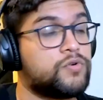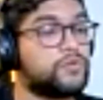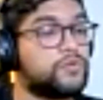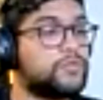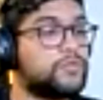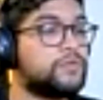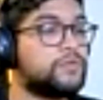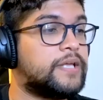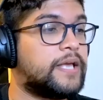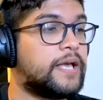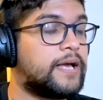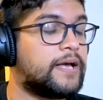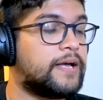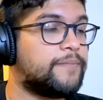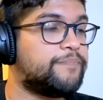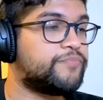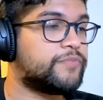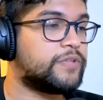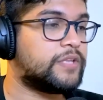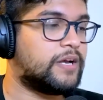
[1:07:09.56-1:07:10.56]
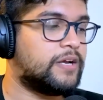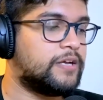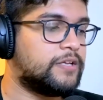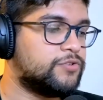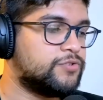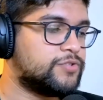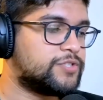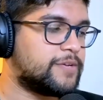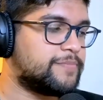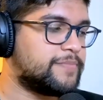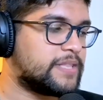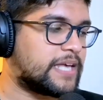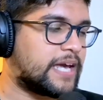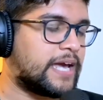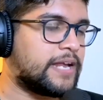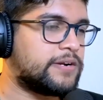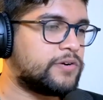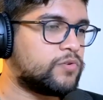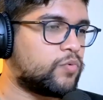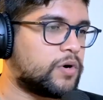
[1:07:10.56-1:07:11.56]
dude, yeah. You sent me that.
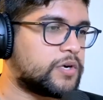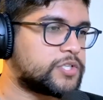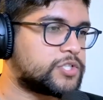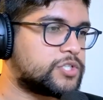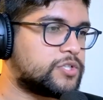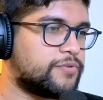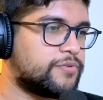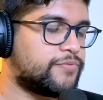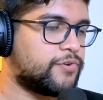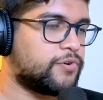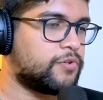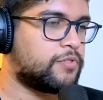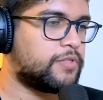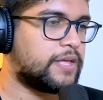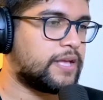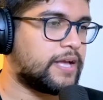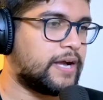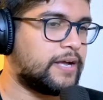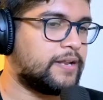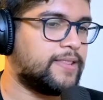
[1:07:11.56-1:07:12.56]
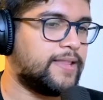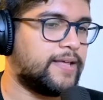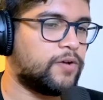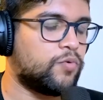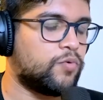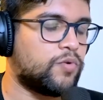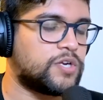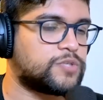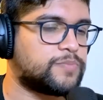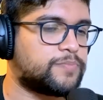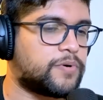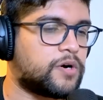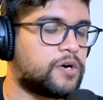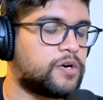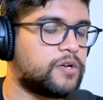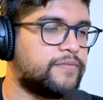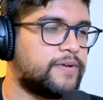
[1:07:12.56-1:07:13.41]
I didn't watch the full thing. I like watched part of